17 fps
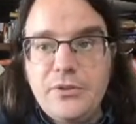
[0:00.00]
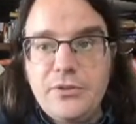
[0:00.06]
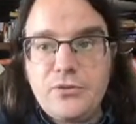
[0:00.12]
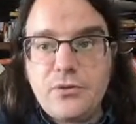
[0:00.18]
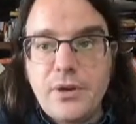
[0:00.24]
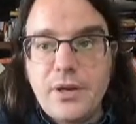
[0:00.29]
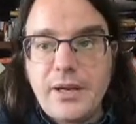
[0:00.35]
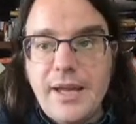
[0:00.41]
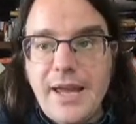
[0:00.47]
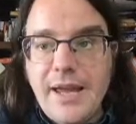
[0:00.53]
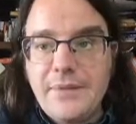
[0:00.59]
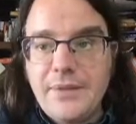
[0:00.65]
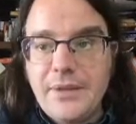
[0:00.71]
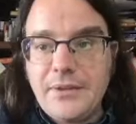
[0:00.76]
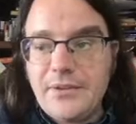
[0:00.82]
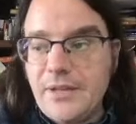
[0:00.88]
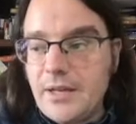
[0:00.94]
this trick, add
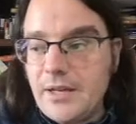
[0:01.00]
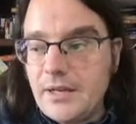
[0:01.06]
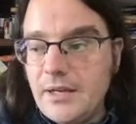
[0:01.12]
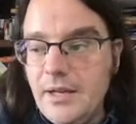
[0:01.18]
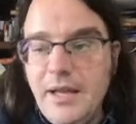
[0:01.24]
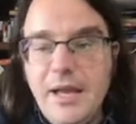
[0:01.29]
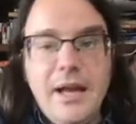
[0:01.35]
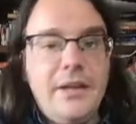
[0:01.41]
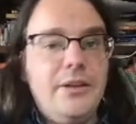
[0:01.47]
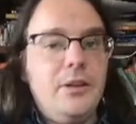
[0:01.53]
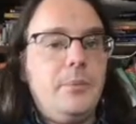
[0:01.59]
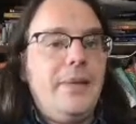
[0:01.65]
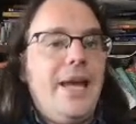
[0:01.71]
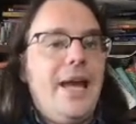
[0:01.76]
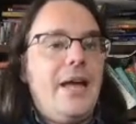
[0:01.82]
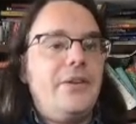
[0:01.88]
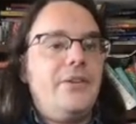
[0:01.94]
that tag, and it'll
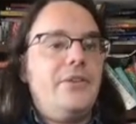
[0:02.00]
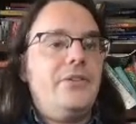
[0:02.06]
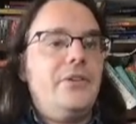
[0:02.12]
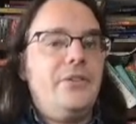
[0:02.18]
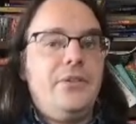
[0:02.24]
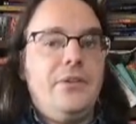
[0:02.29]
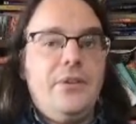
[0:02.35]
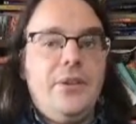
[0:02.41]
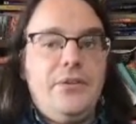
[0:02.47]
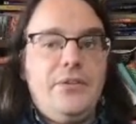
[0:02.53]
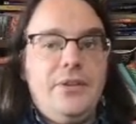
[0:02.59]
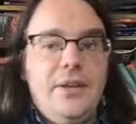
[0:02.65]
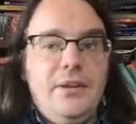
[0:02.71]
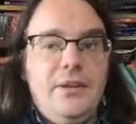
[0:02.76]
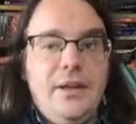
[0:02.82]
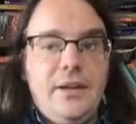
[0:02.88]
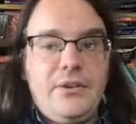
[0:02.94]
be added to this
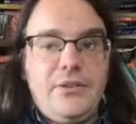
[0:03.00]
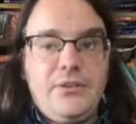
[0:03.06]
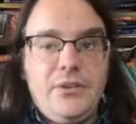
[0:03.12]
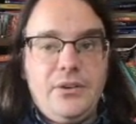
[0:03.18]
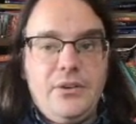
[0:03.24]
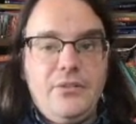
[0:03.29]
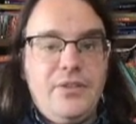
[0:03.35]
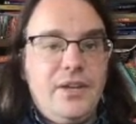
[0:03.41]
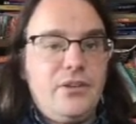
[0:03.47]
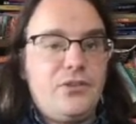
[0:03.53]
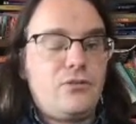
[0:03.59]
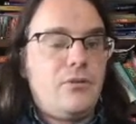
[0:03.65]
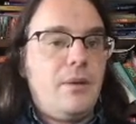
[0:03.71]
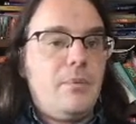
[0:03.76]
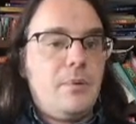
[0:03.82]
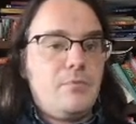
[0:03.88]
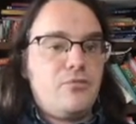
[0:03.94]
index of Git
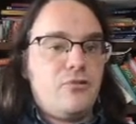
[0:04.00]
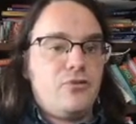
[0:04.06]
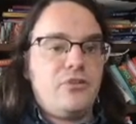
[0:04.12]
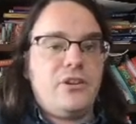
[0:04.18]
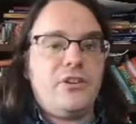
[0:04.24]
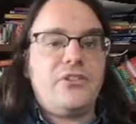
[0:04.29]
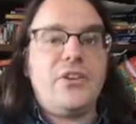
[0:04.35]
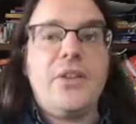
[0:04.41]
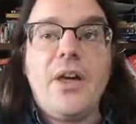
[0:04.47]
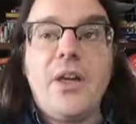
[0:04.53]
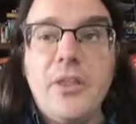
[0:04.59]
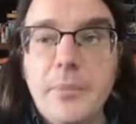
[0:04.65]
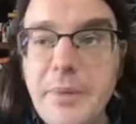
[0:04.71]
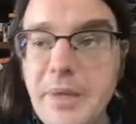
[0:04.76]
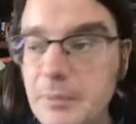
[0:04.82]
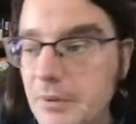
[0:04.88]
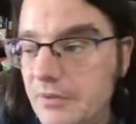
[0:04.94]
scraping projects so that other
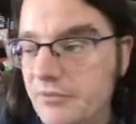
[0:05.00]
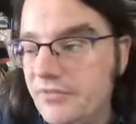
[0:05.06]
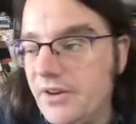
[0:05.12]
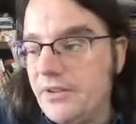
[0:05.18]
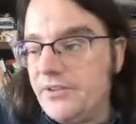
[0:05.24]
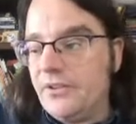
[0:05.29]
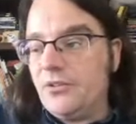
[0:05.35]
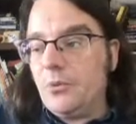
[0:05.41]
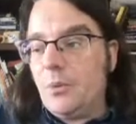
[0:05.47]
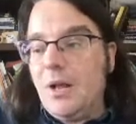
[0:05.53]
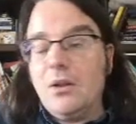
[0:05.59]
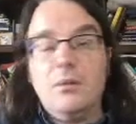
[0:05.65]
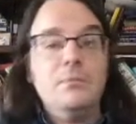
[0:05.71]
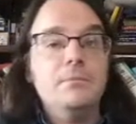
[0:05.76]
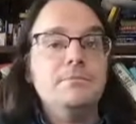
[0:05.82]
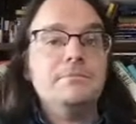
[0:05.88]
people can find it as well.